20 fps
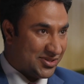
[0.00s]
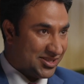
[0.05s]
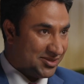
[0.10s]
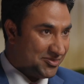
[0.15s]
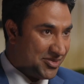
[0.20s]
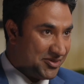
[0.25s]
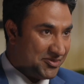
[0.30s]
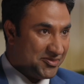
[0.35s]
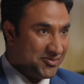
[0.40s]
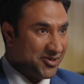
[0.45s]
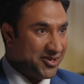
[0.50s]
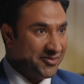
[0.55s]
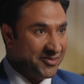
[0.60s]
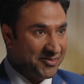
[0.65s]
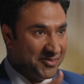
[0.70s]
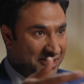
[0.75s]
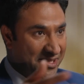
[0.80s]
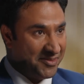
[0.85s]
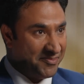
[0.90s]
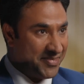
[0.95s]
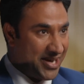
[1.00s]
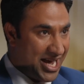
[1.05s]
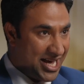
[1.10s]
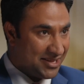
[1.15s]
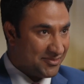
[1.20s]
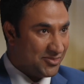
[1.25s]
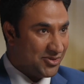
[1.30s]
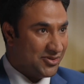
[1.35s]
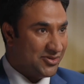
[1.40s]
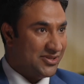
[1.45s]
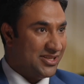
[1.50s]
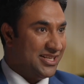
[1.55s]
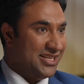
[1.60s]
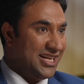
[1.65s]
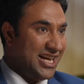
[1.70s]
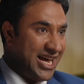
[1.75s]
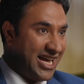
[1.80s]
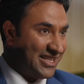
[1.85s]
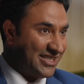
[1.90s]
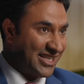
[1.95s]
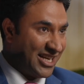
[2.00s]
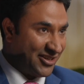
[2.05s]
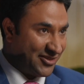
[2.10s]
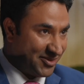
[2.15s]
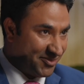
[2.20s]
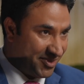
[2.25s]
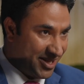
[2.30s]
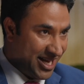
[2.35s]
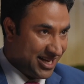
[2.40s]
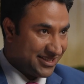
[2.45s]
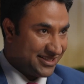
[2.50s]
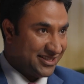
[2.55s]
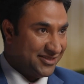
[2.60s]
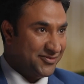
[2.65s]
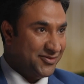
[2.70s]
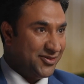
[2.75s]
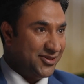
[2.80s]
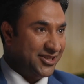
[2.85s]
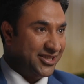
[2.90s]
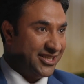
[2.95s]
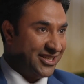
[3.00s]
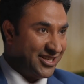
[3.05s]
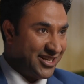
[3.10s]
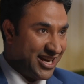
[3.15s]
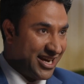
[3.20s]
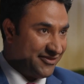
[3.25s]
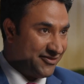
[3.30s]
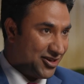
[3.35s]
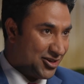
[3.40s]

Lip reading: and maybe one of them is in a bad mood and he hands out the plastic fork and knife.